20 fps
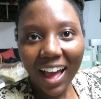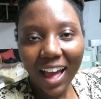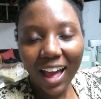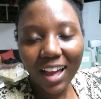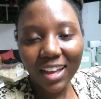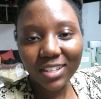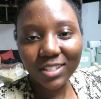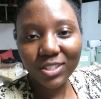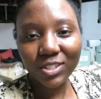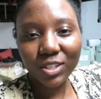
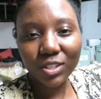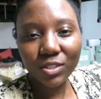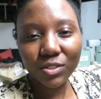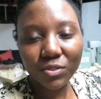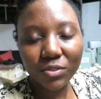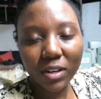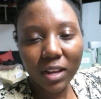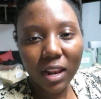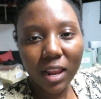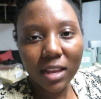I
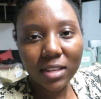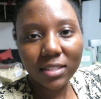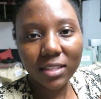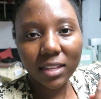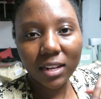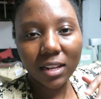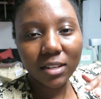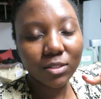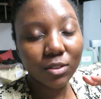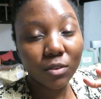just realized
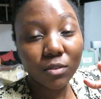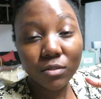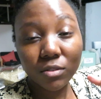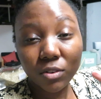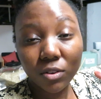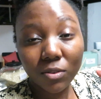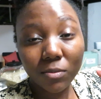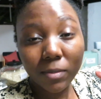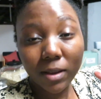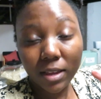that I don't
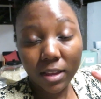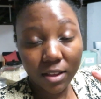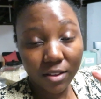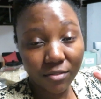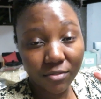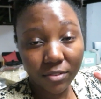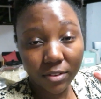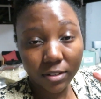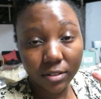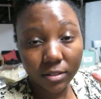know my
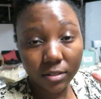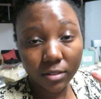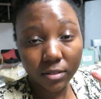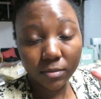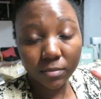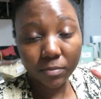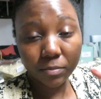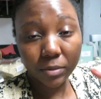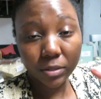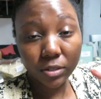
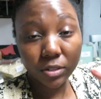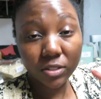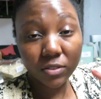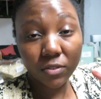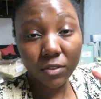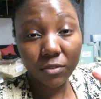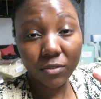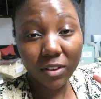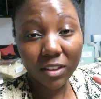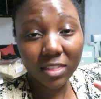oven because
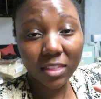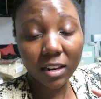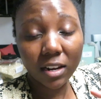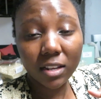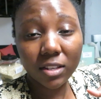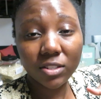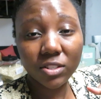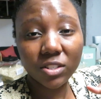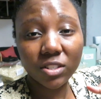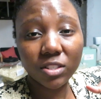of the fact that
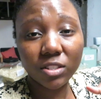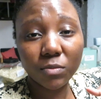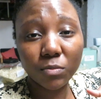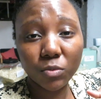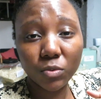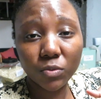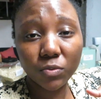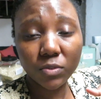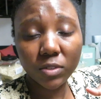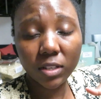I just
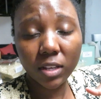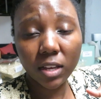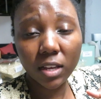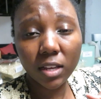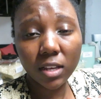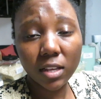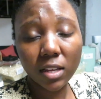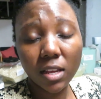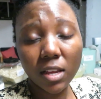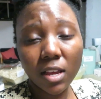moved
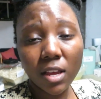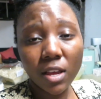here.